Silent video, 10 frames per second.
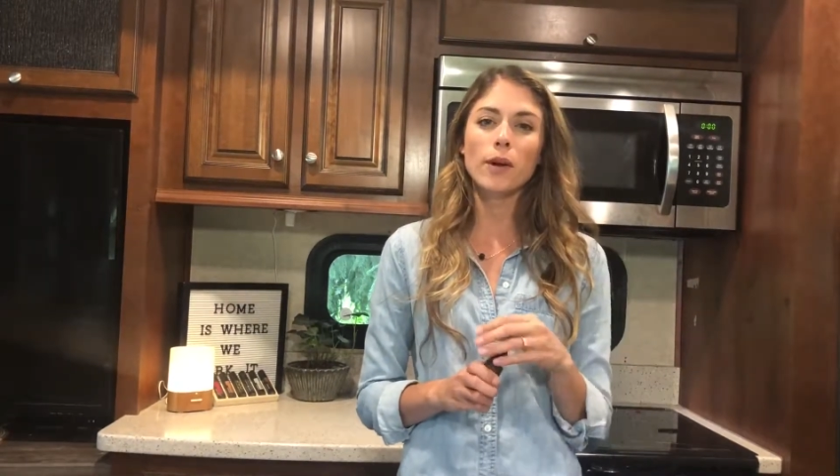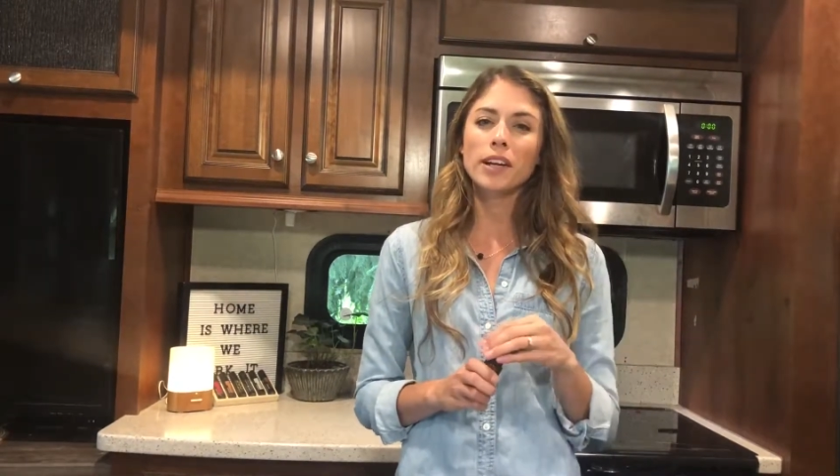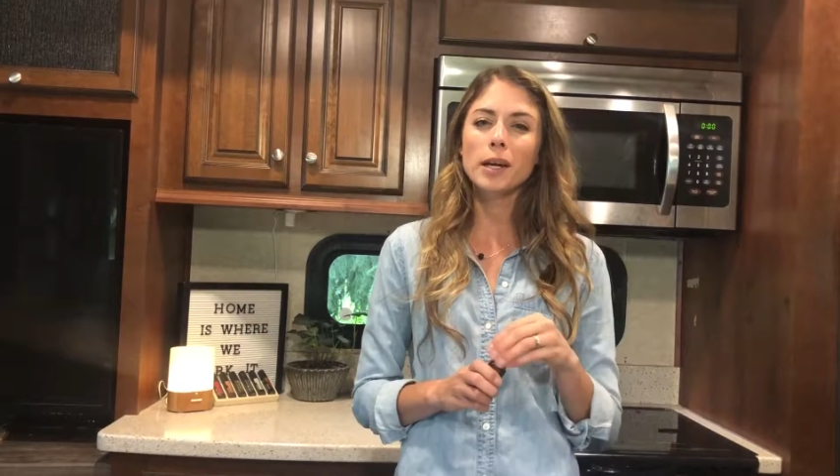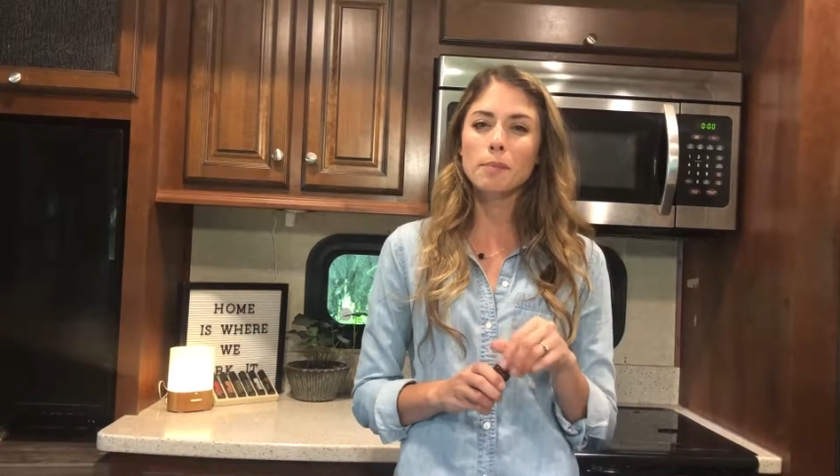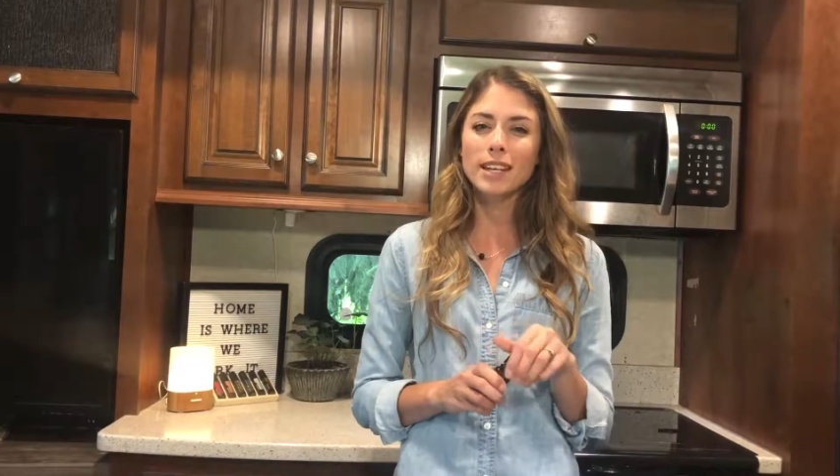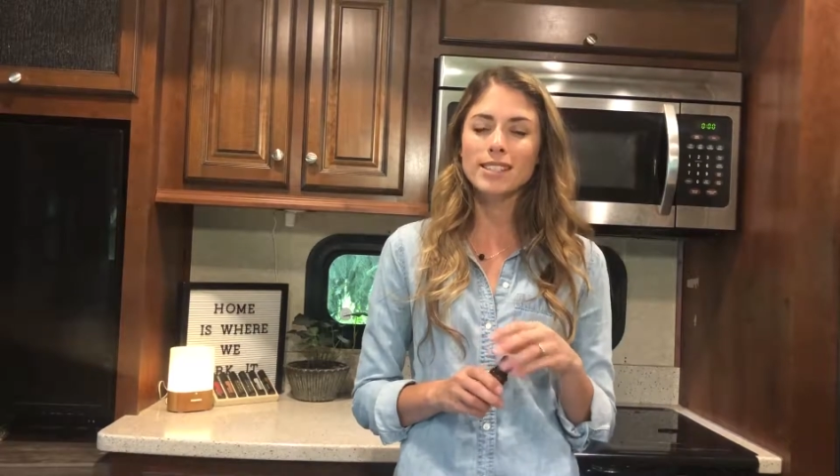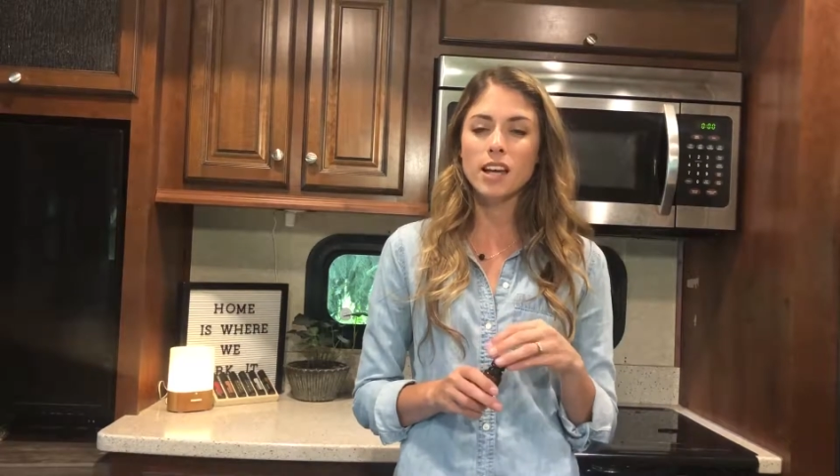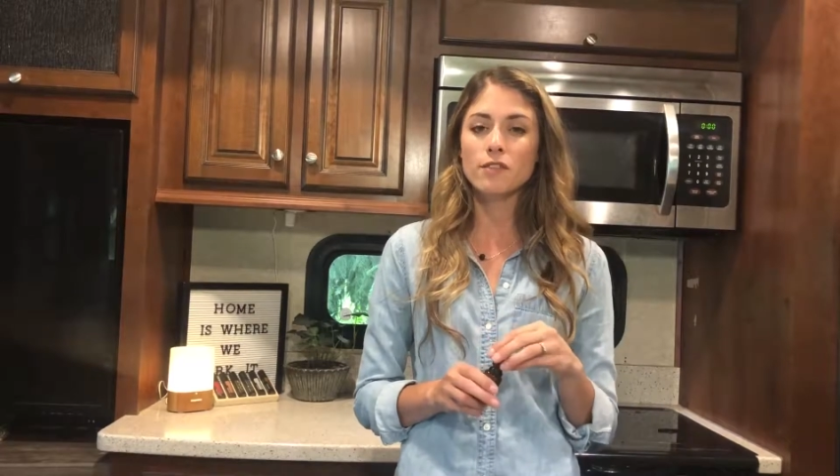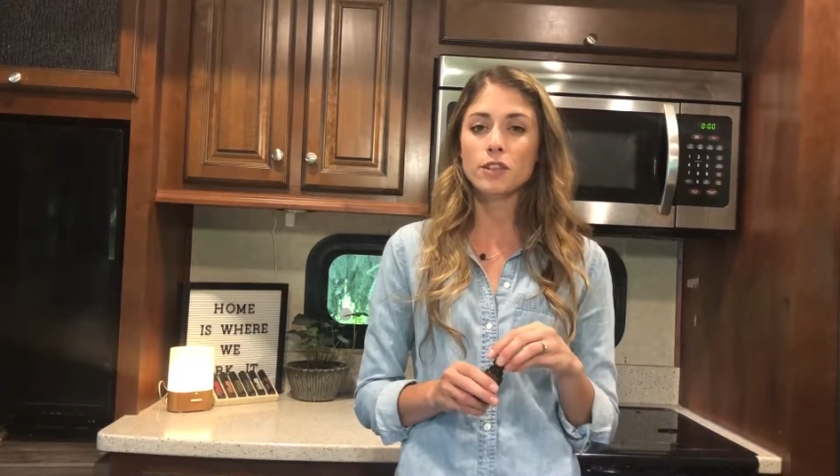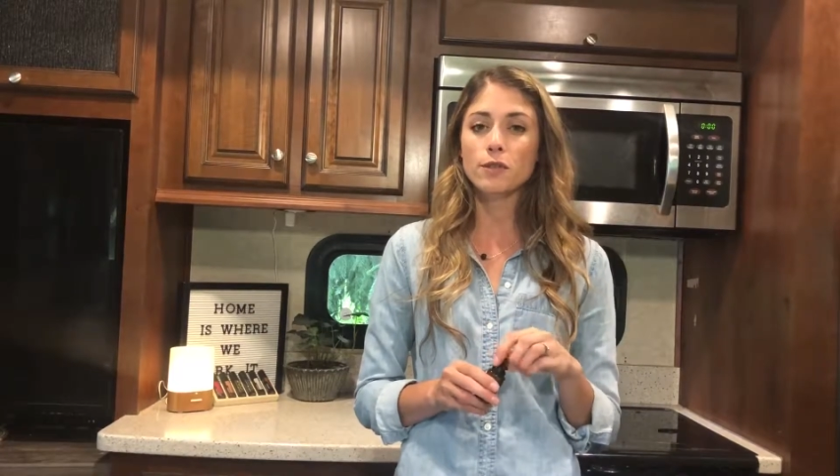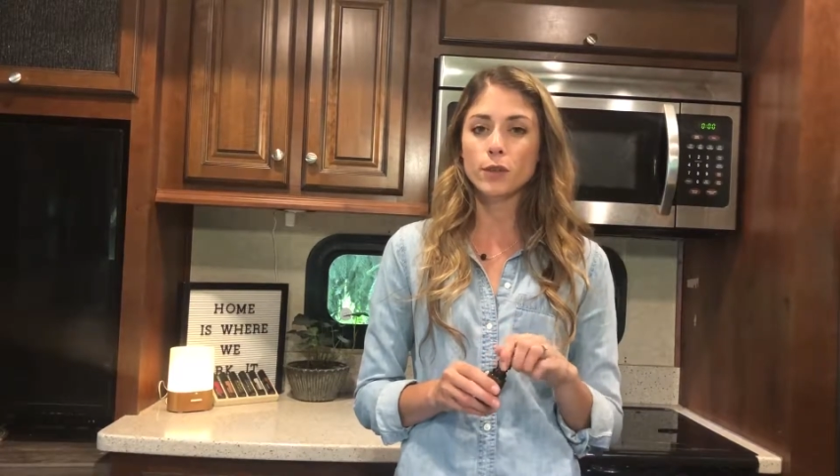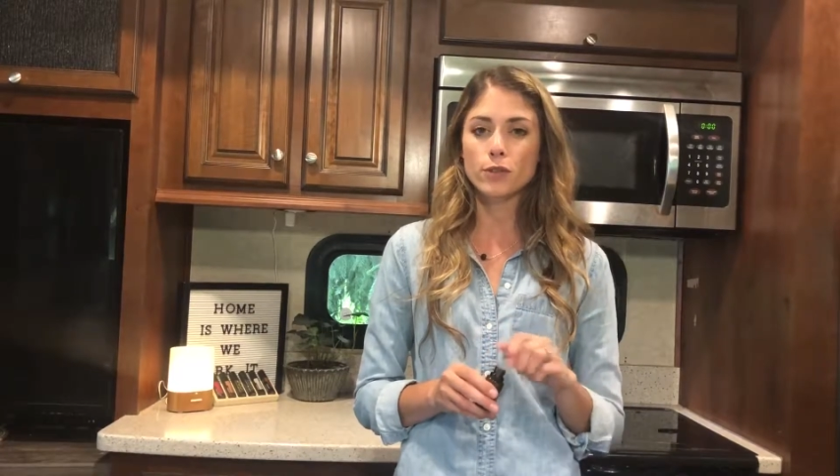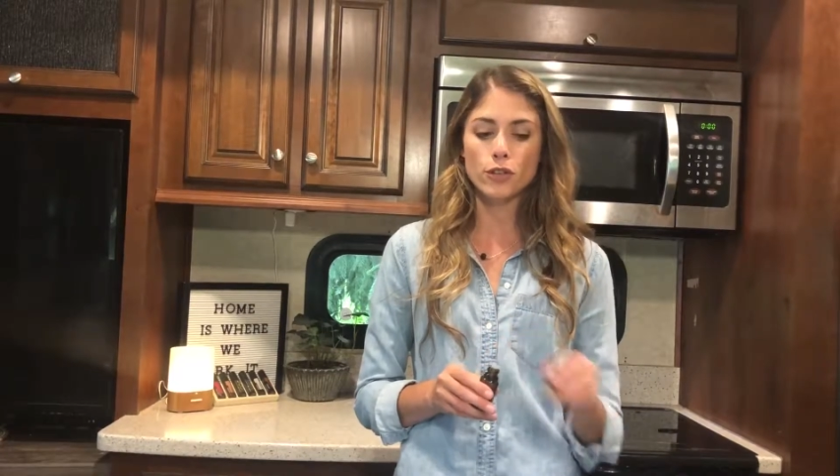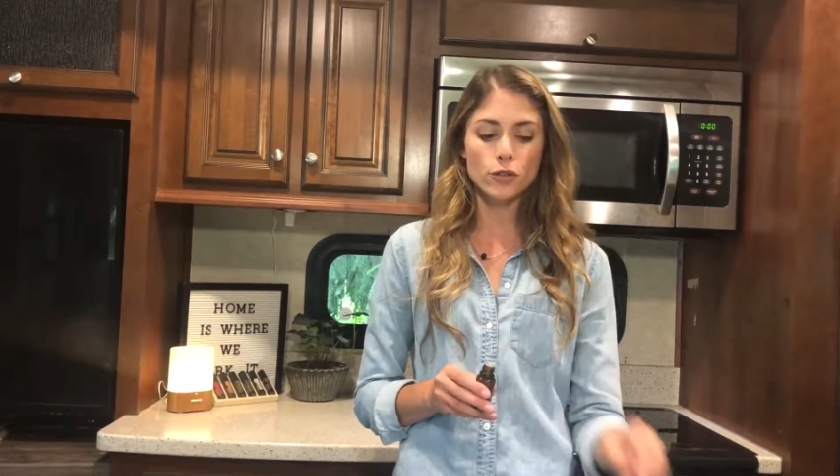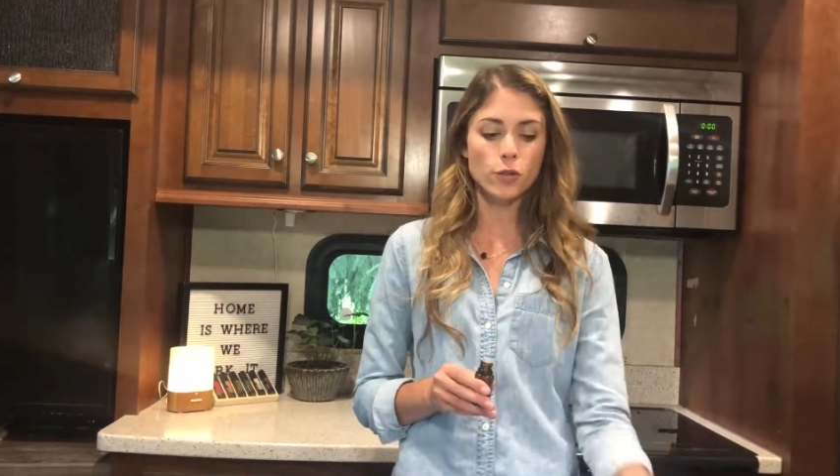wearing a piece of
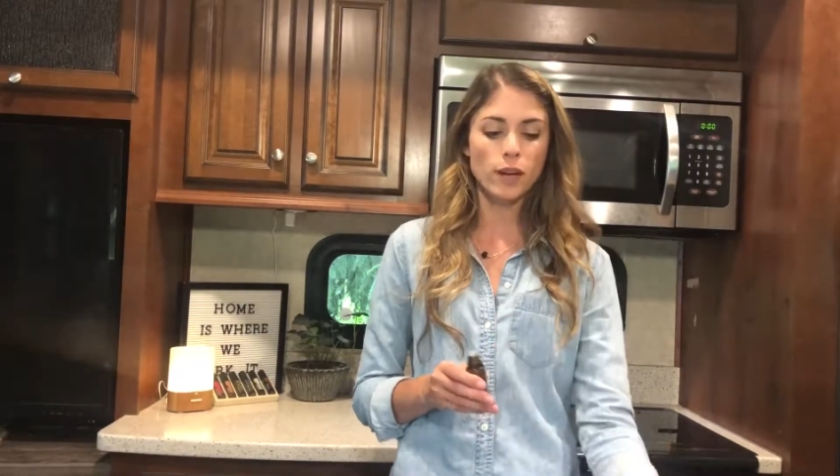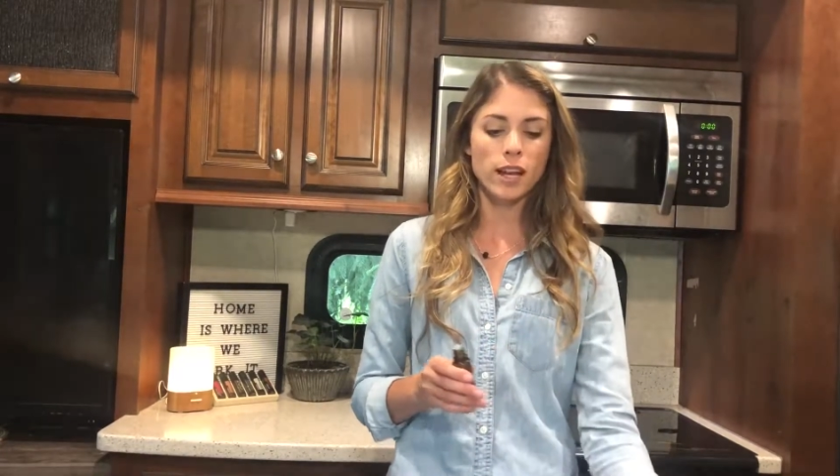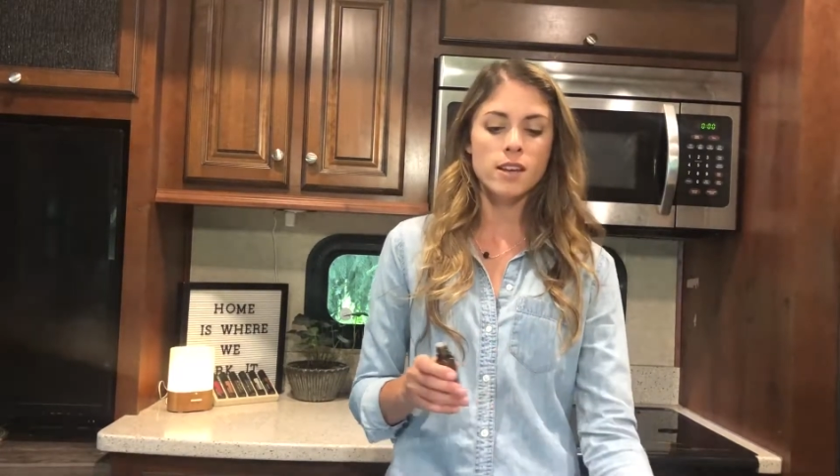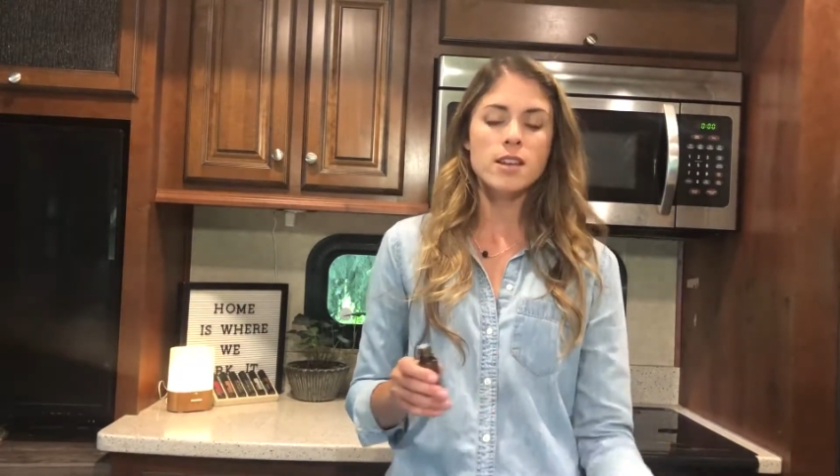diffuser jewelry.